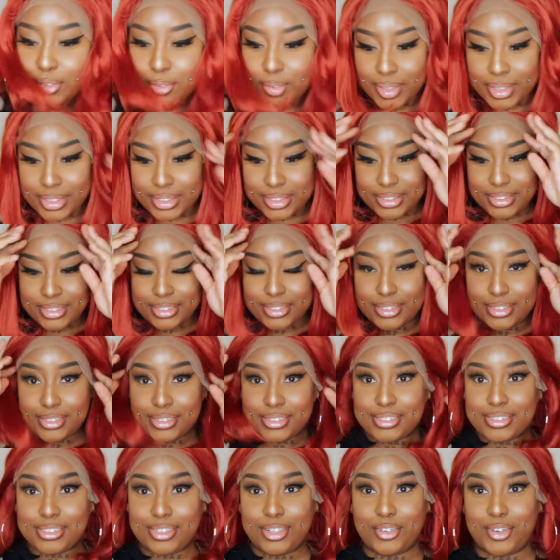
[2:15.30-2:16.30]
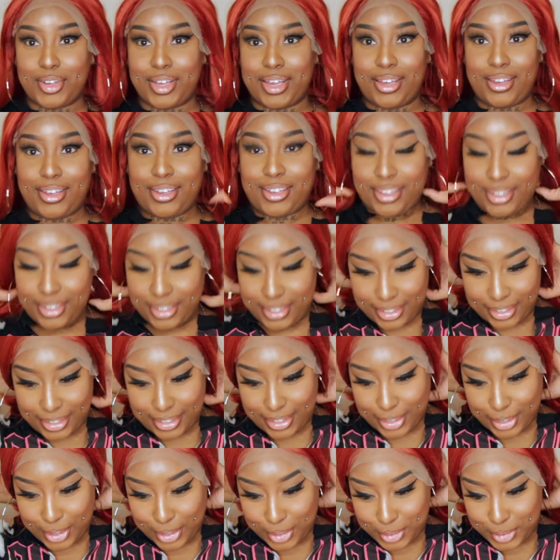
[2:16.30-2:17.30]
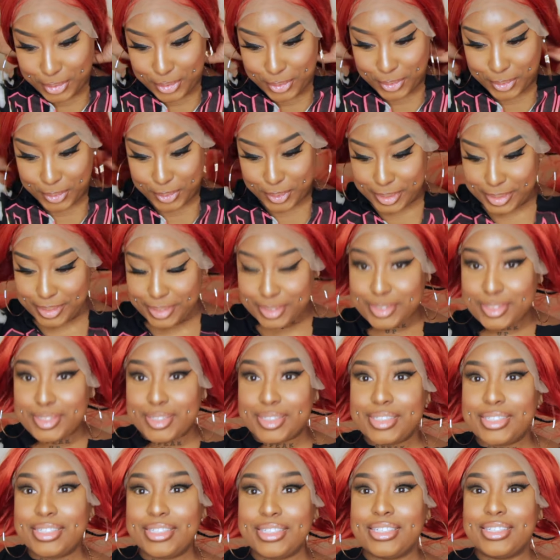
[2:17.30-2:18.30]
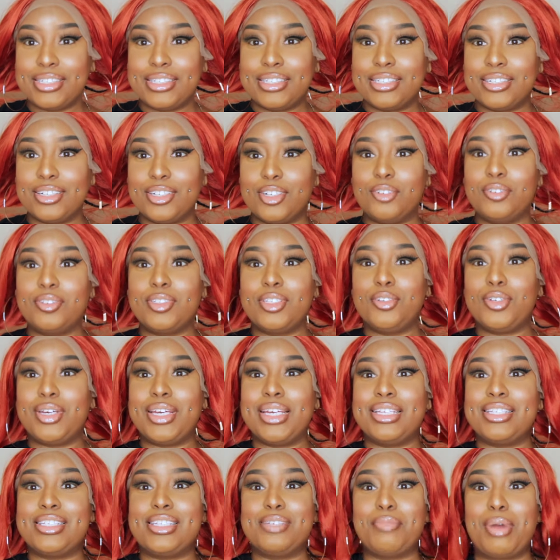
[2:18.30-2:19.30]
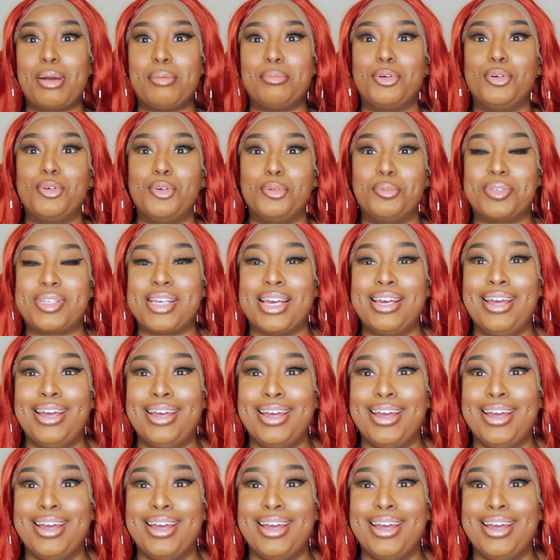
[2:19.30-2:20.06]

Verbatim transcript: my goodness. Okay. Ooh. Hopefully you can't see my boobs.